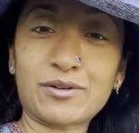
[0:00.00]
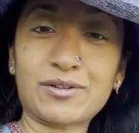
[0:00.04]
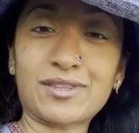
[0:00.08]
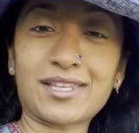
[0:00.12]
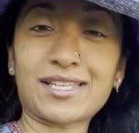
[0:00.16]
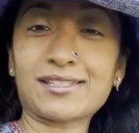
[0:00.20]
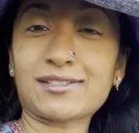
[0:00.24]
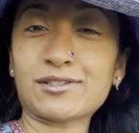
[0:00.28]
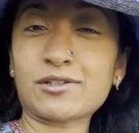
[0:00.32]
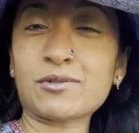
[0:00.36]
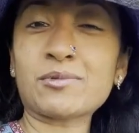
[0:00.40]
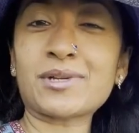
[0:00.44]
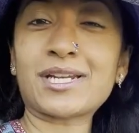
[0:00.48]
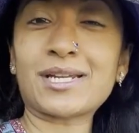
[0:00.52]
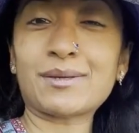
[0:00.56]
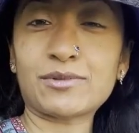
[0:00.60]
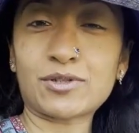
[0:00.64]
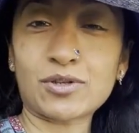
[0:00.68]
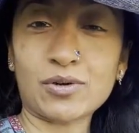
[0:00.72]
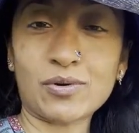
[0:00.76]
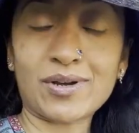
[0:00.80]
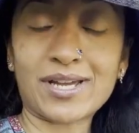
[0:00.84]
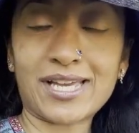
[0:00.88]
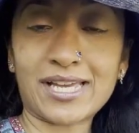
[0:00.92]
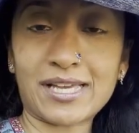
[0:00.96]
That's not what I'm
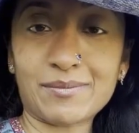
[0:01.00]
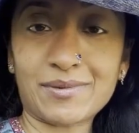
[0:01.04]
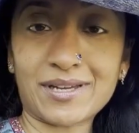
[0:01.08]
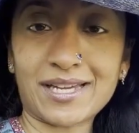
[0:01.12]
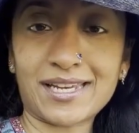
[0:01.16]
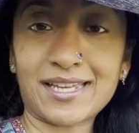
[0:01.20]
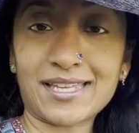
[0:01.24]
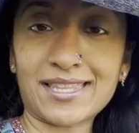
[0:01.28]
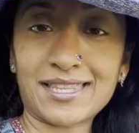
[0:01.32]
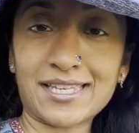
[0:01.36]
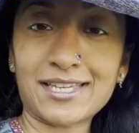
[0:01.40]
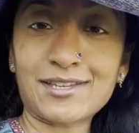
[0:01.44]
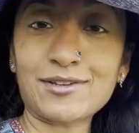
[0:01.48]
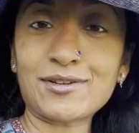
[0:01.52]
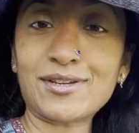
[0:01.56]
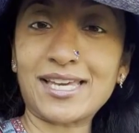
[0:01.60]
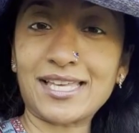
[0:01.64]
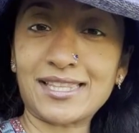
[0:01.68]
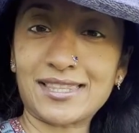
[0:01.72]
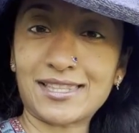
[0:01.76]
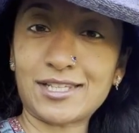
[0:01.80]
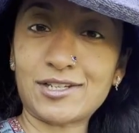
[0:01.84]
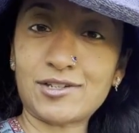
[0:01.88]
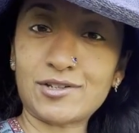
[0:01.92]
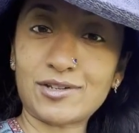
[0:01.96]
talking about. I think you
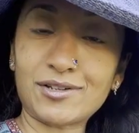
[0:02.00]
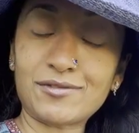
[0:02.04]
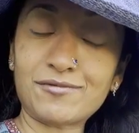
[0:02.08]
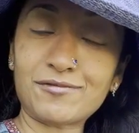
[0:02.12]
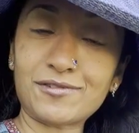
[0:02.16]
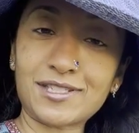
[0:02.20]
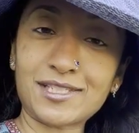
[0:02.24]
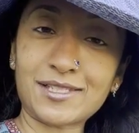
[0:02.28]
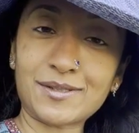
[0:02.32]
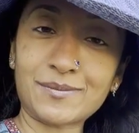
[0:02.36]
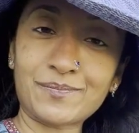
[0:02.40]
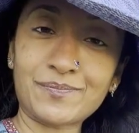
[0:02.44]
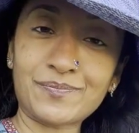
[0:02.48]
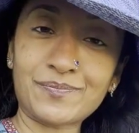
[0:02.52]
get the drift.